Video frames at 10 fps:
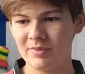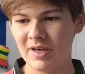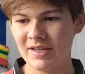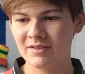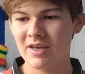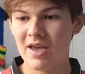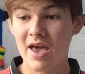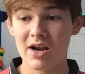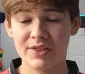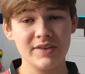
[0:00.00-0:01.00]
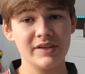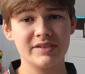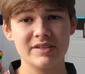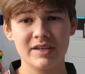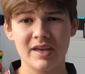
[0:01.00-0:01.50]
kit. And I think
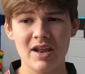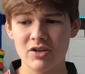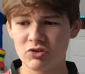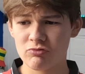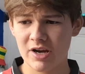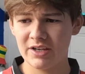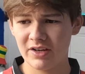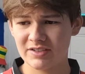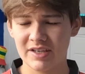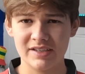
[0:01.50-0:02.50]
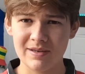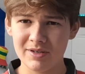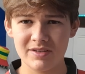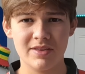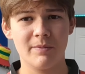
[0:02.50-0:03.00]
this, again, is a really nice kit, similar
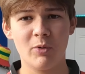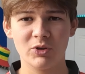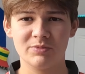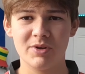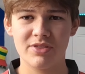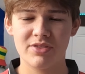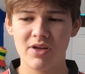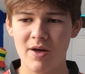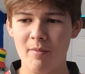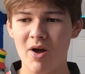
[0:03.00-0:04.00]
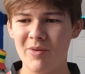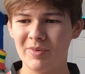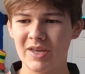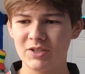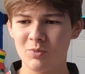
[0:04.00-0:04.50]
to the Portsmouth home
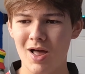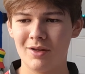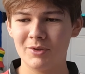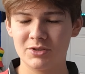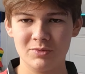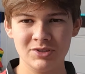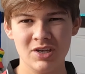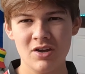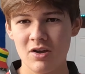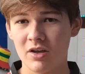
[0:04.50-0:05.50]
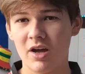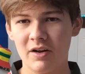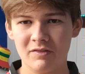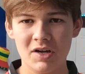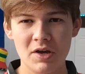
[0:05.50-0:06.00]
kit as well, which was kind
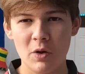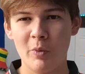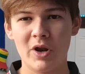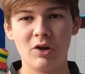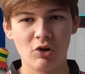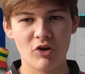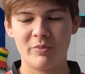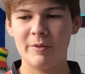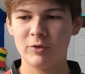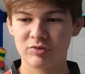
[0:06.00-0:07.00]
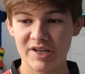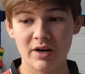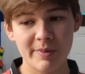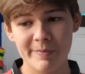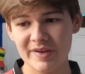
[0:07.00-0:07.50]
of went on a lot of people's radar.
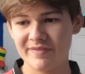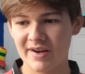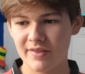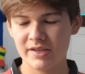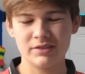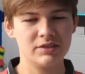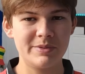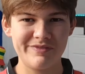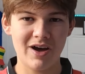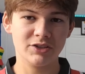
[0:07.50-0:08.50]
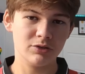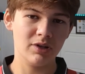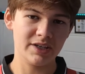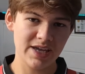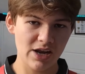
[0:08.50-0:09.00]
I'm a big fan of this. To be fair, I do
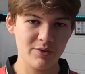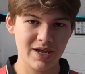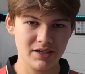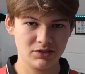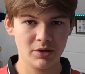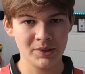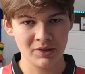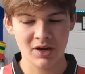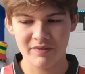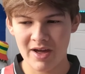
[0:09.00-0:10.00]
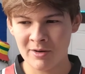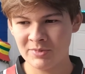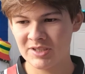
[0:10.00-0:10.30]
like yellow kits, so it kind of helps